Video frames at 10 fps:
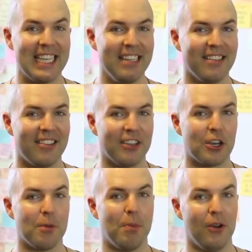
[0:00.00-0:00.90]
is the
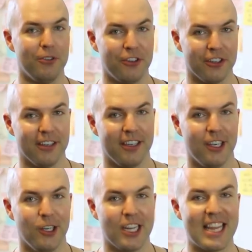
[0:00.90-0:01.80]
compulsion.
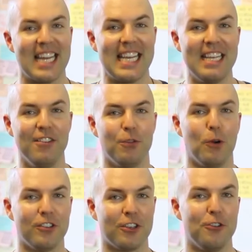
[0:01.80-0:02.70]
That is
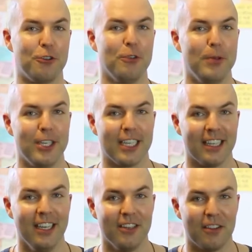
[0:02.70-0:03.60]
what's contributing
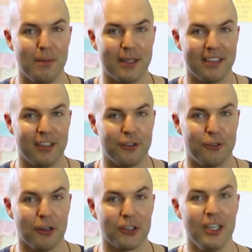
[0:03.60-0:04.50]
to the mental health
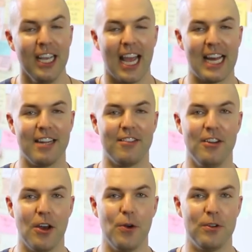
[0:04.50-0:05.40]
struggle, and it's
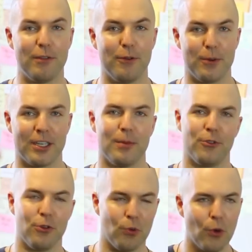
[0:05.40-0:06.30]
no different when it
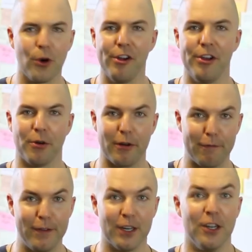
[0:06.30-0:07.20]
comes to a worry or a
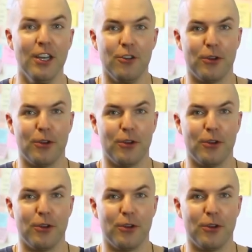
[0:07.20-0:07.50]
fear.